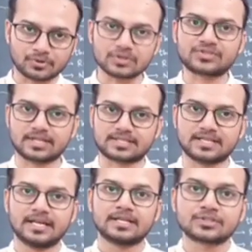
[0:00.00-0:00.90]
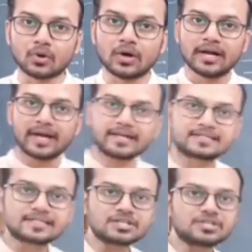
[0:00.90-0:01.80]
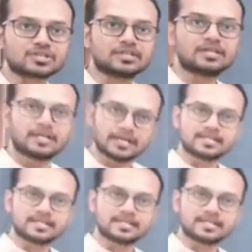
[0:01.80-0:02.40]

process. So excretion